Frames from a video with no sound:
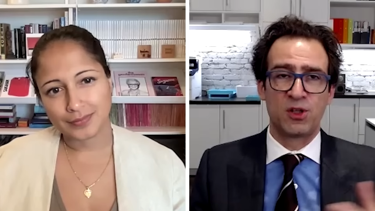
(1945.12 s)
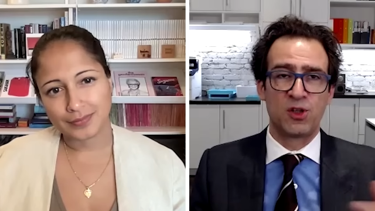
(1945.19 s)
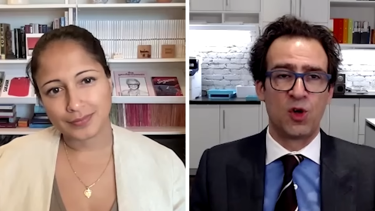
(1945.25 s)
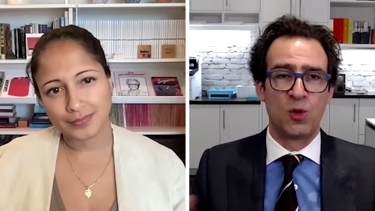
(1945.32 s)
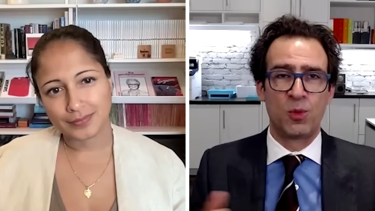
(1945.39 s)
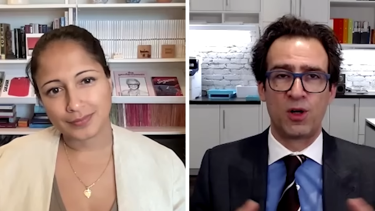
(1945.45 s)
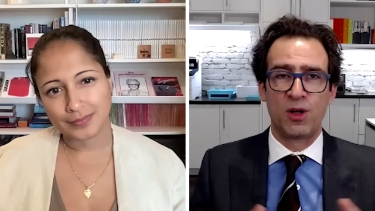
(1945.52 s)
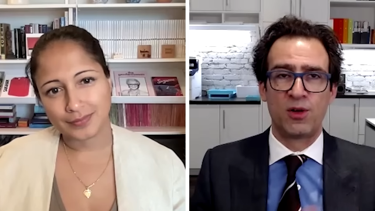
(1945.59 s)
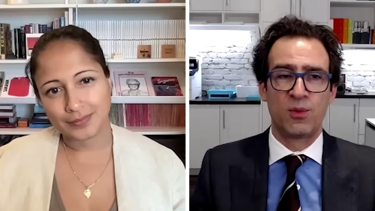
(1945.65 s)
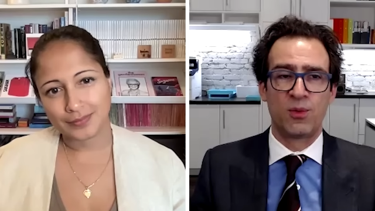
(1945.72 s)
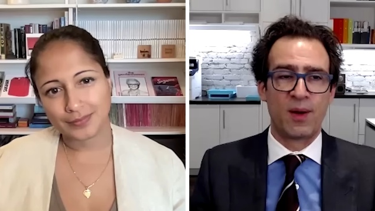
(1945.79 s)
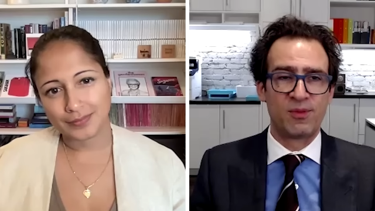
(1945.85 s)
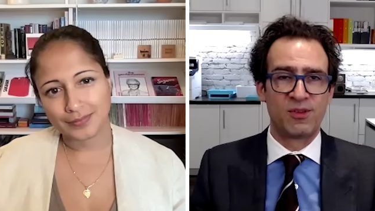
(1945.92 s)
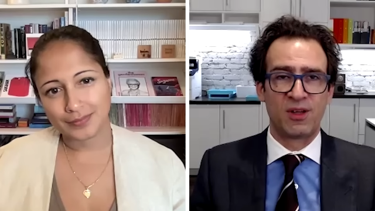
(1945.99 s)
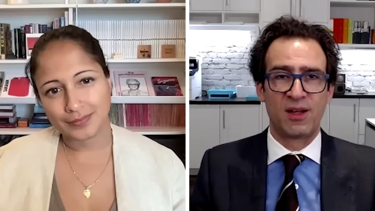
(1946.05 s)
Speaker 1: globe or on their
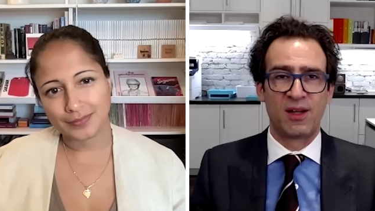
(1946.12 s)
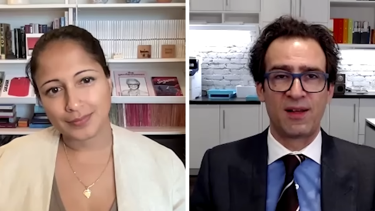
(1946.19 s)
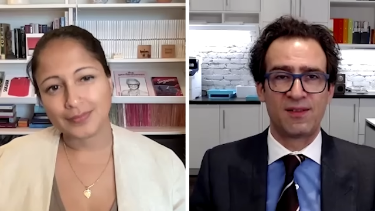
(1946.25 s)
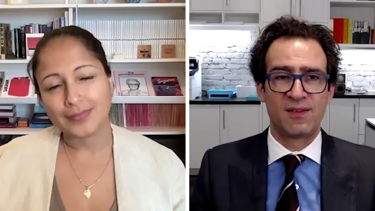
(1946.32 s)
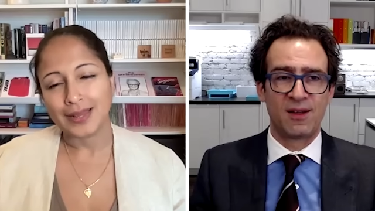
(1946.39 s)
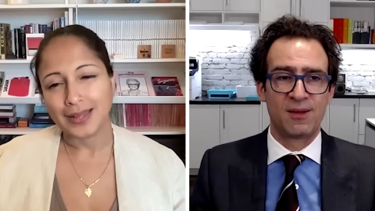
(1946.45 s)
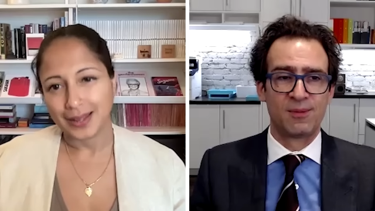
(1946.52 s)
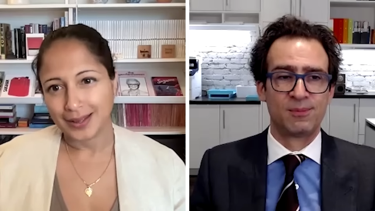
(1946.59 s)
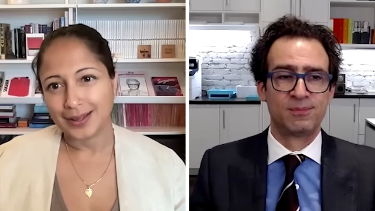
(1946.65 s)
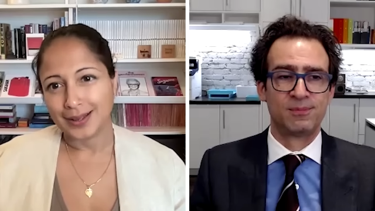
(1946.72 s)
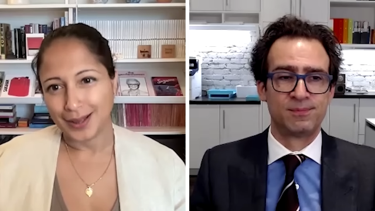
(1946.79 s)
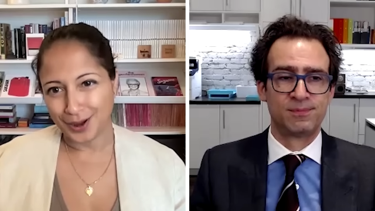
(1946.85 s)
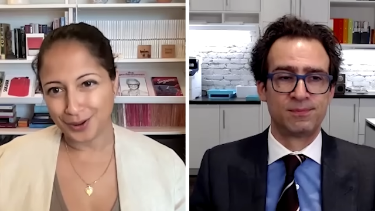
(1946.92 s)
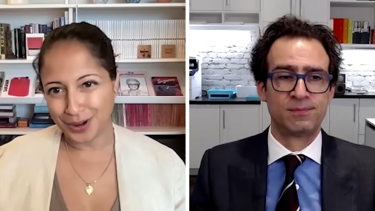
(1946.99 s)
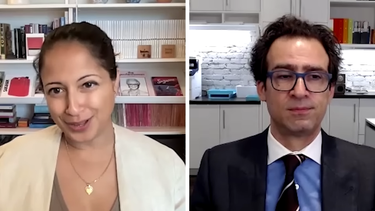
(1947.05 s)
website i'd say
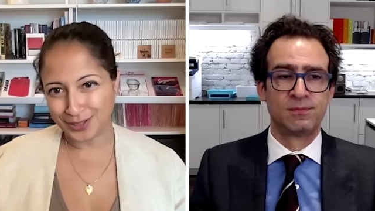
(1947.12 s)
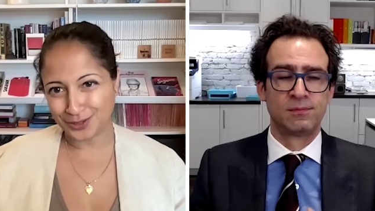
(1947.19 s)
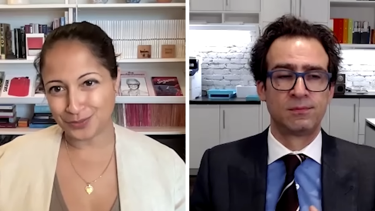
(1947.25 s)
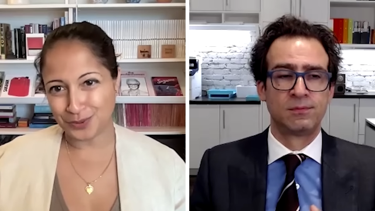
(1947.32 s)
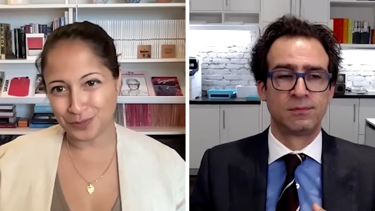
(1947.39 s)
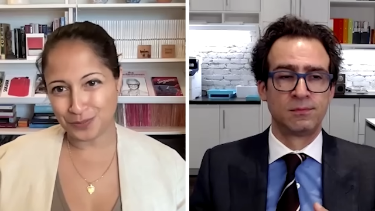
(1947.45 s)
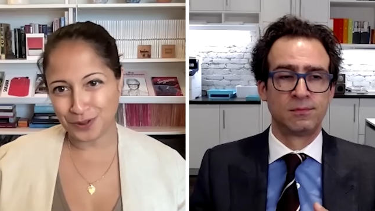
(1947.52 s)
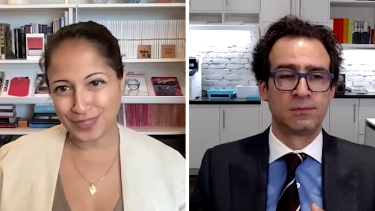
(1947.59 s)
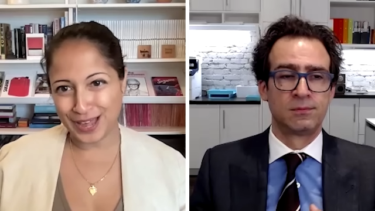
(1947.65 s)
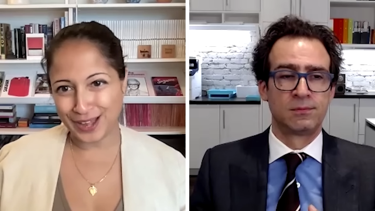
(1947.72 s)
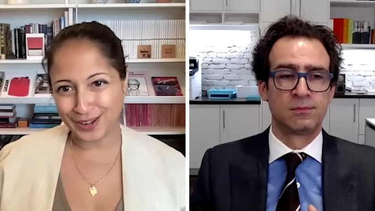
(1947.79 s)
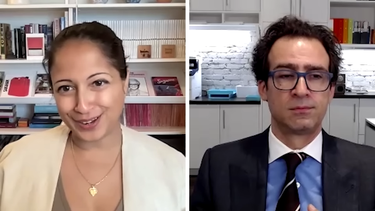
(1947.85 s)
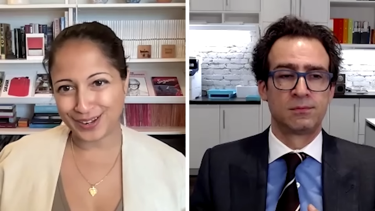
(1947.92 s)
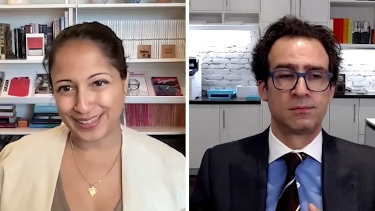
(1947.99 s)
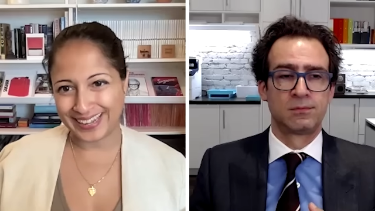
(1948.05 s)
Speaker 2: all right so we'll put
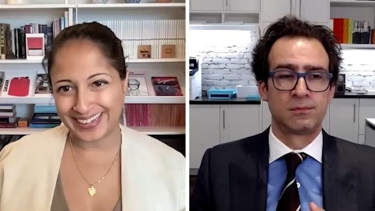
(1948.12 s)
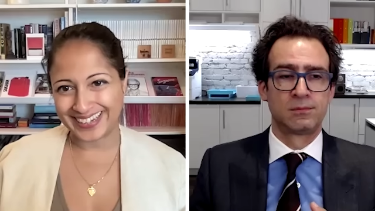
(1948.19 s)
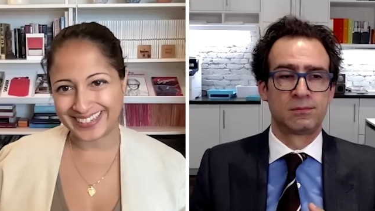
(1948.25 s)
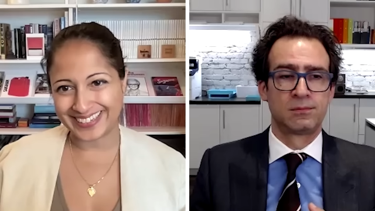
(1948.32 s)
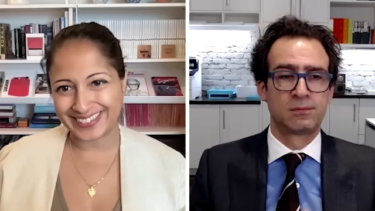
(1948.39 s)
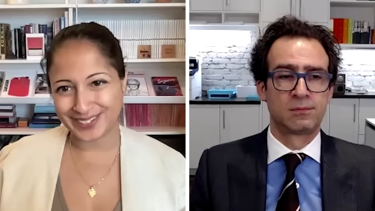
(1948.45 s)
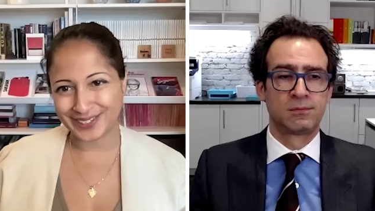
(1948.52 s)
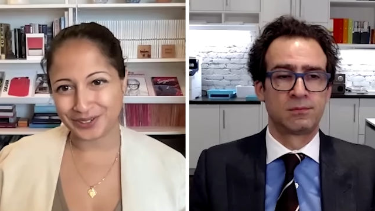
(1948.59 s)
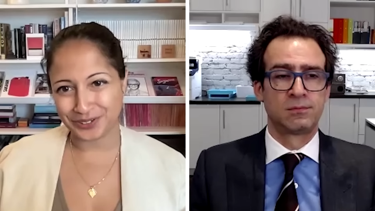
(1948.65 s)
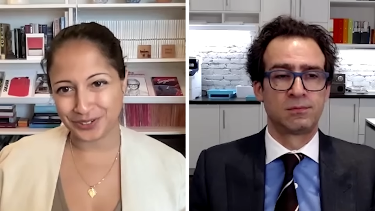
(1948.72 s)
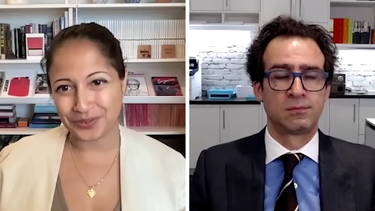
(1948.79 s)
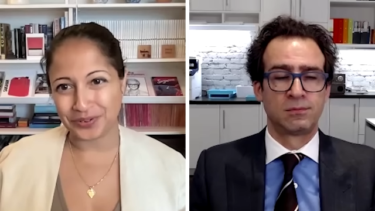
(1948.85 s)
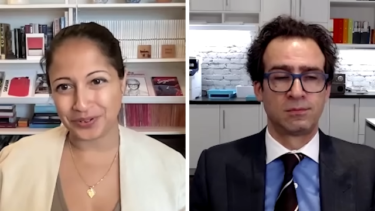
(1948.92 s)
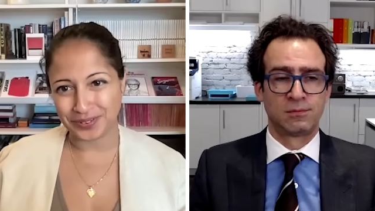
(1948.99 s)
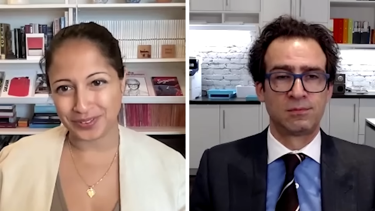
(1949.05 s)
that link into the
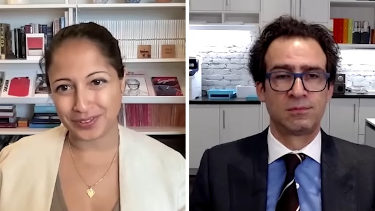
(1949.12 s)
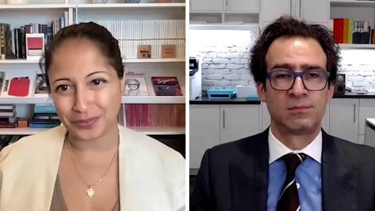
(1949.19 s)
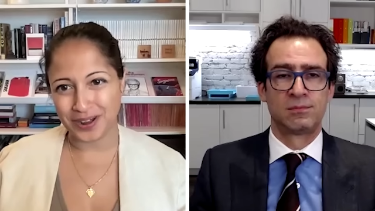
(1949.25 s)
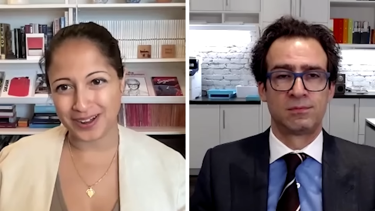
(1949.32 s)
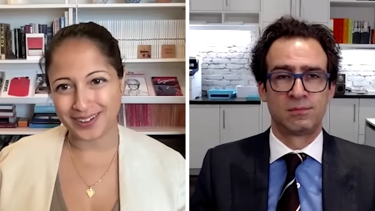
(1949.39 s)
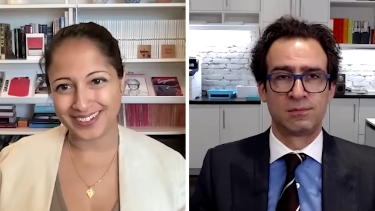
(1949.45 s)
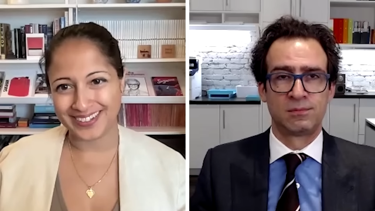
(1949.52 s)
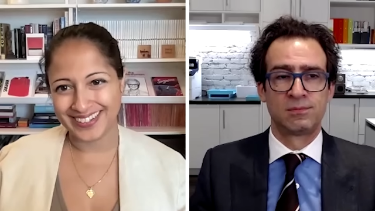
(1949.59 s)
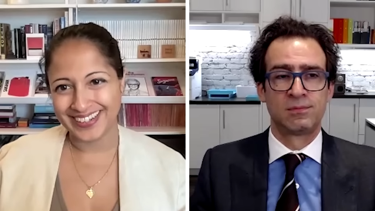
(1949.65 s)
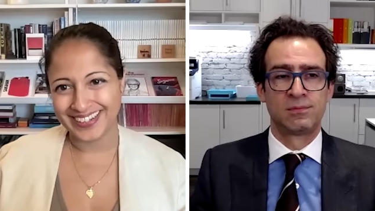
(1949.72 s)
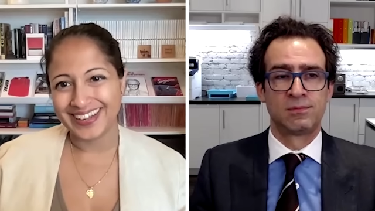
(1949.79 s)
show notes as well